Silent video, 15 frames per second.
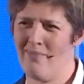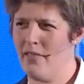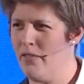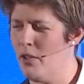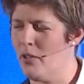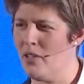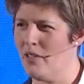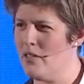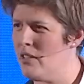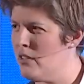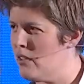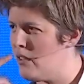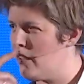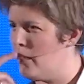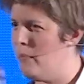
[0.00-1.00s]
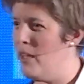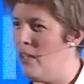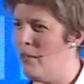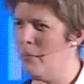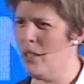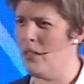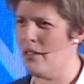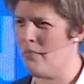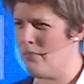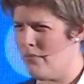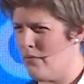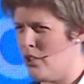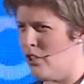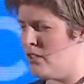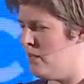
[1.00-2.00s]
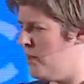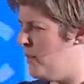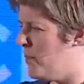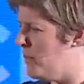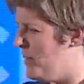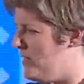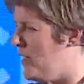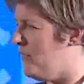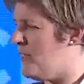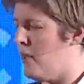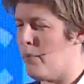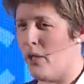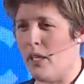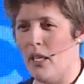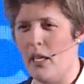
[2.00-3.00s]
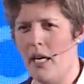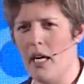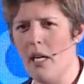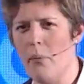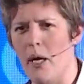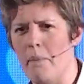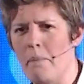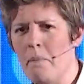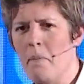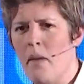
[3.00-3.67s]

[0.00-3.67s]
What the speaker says: If you consider comparing me to Justin Bieber to be self-deprecating. Anyway,